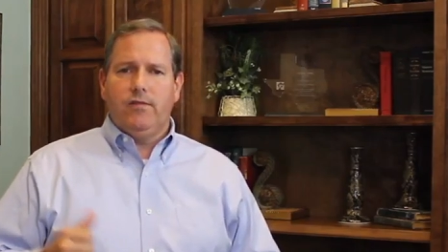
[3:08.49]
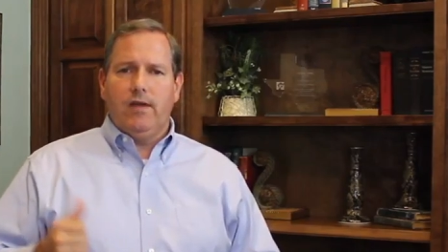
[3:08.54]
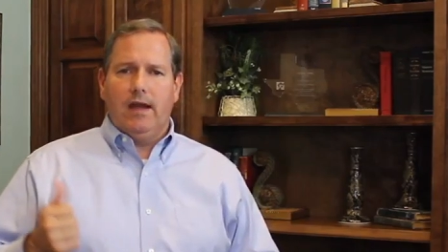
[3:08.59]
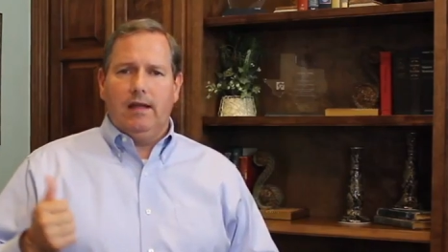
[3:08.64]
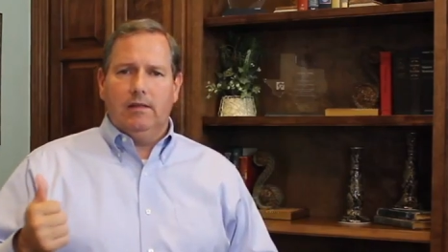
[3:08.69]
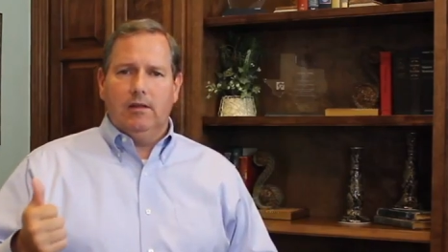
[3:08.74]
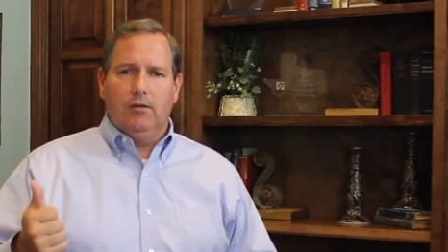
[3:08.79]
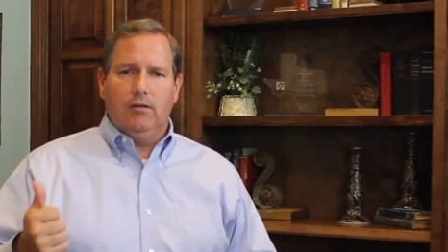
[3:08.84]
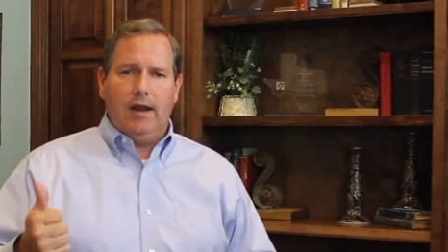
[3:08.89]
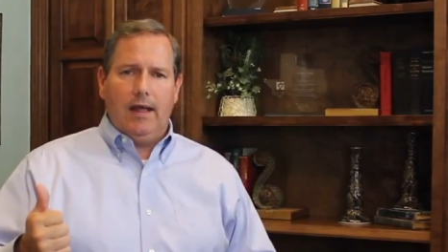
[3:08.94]
you've
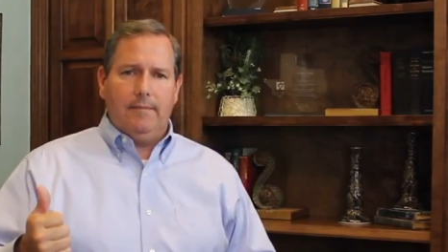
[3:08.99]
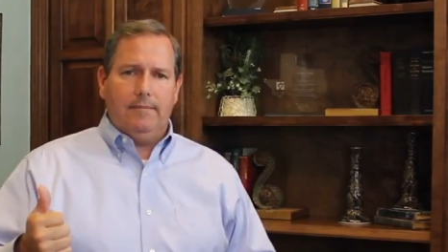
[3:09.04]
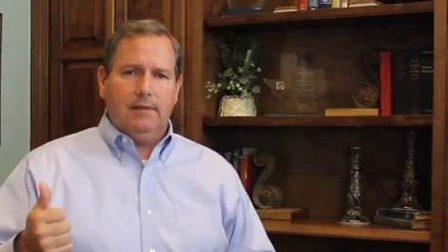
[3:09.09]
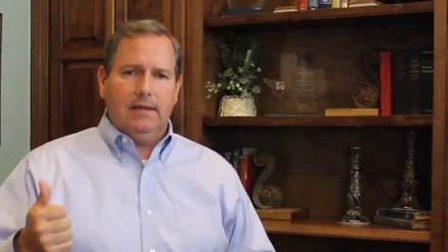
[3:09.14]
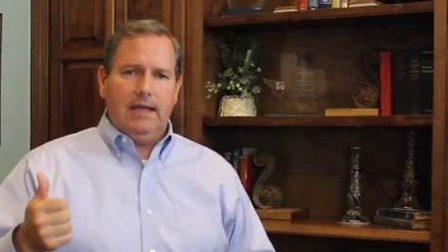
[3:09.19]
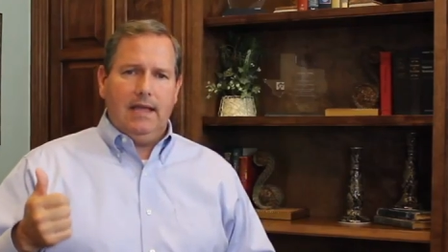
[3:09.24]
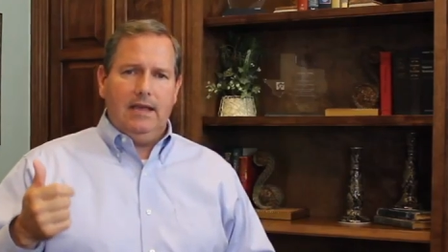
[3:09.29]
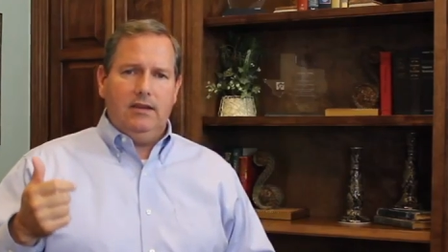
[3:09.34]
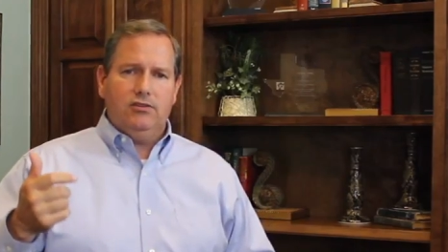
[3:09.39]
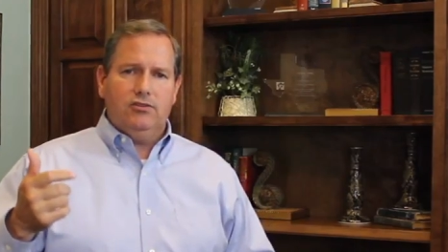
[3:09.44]
got loan
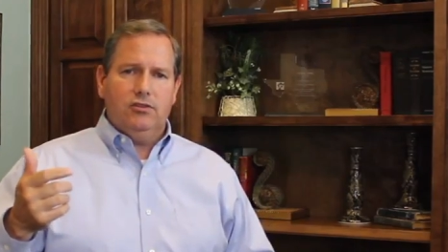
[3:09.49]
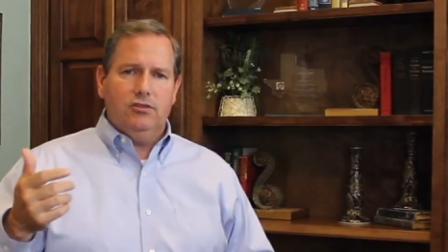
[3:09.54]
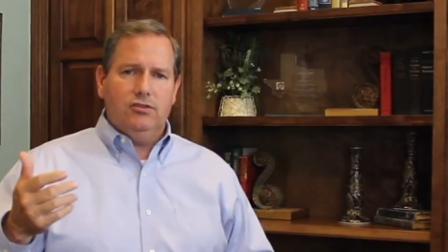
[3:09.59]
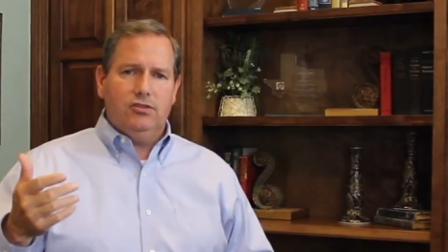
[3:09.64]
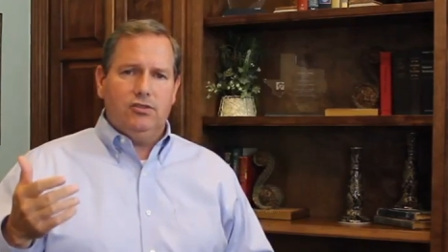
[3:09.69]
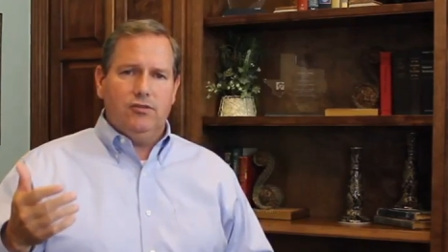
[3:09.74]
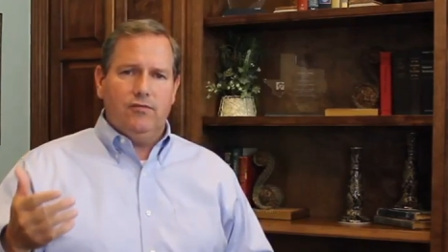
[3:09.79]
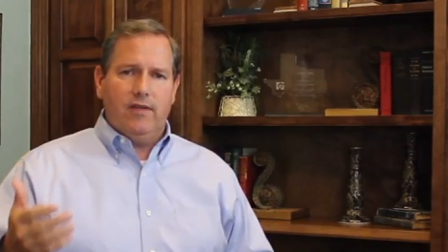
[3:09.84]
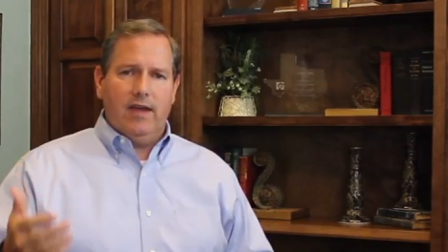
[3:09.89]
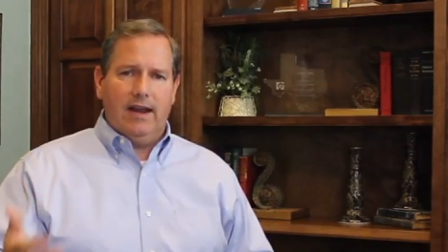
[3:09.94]

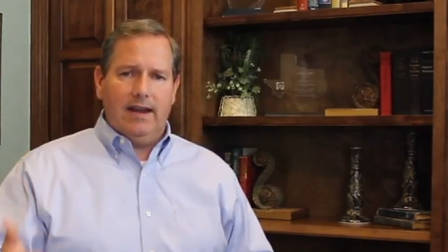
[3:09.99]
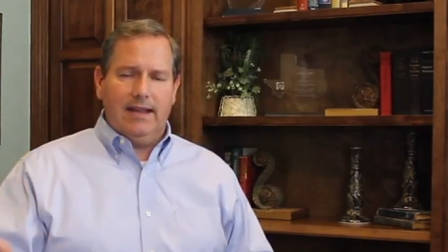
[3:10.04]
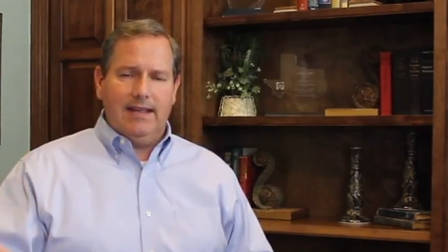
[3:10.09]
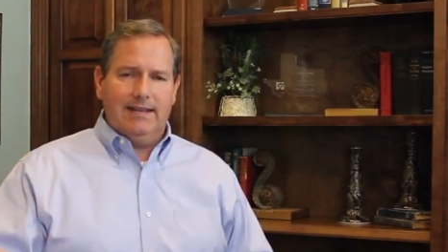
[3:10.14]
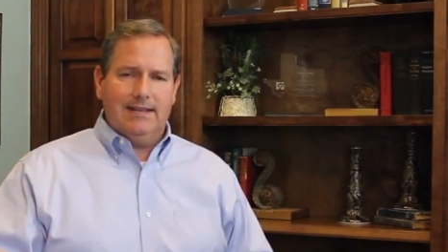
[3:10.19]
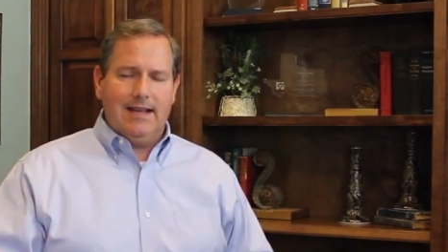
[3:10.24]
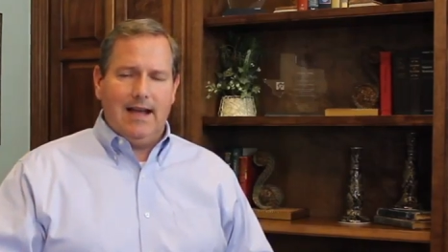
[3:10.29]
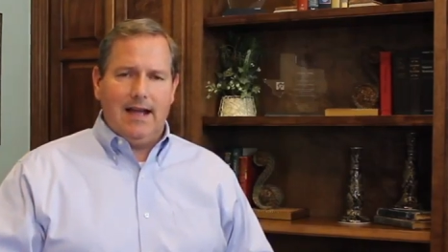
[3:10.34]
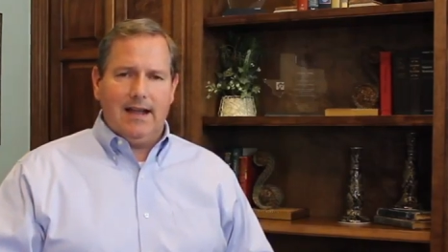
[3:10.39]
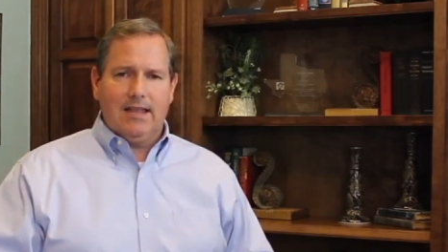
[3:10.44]
applications, you've got to
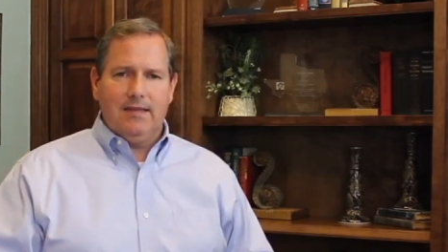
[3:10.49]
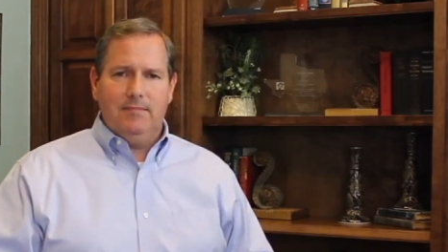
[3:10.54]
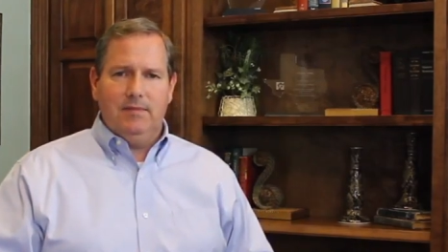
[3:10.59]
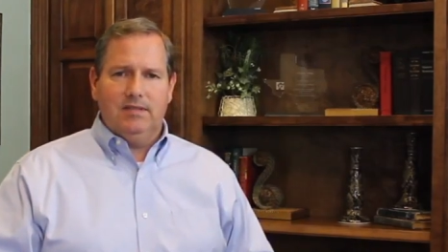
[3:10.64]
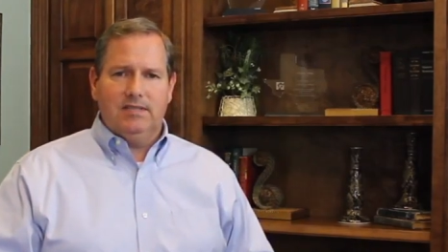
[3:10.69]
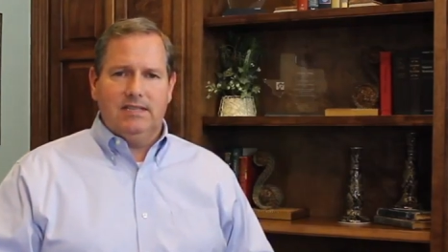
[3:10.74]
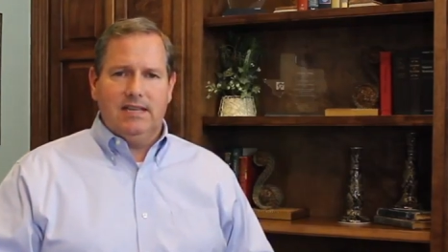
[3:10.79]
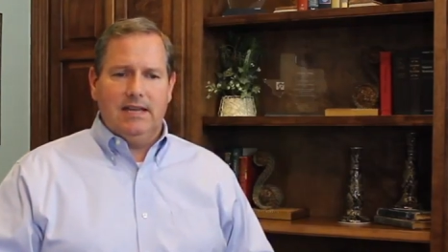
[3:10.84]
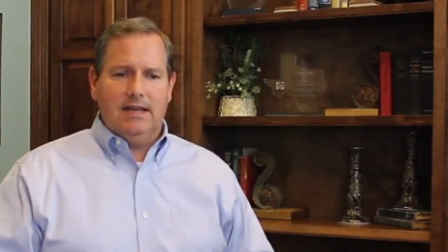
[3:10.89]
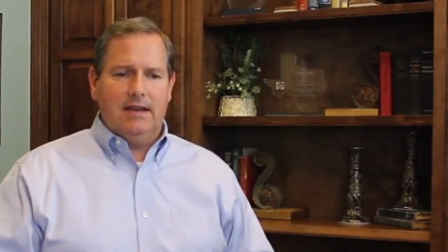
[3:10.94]
get
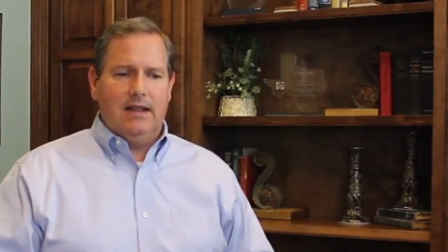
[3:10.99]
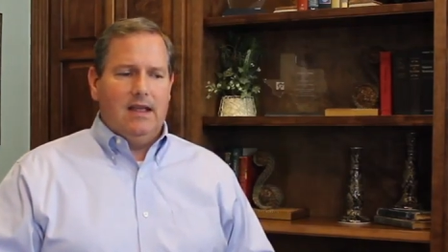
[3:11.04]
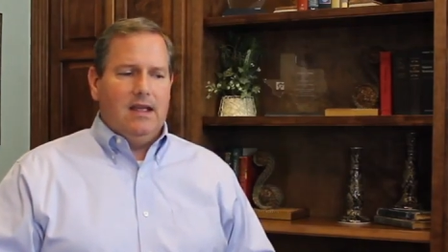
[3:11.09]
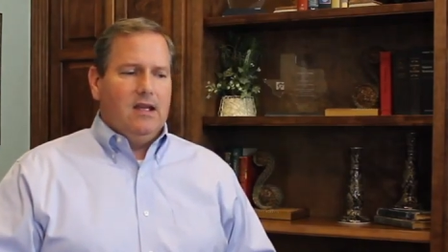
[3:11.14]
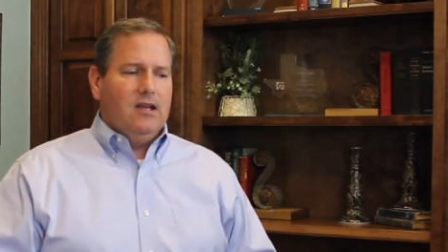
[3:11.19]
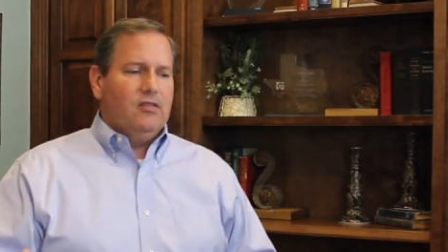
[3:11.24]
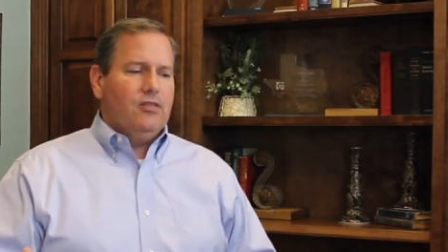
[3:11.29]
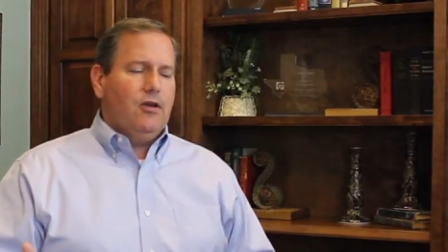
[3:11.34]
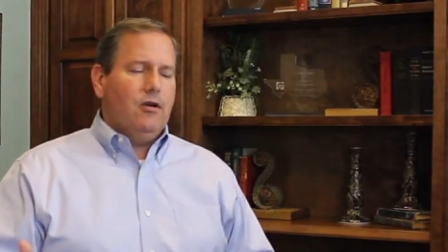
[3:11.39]
documents in.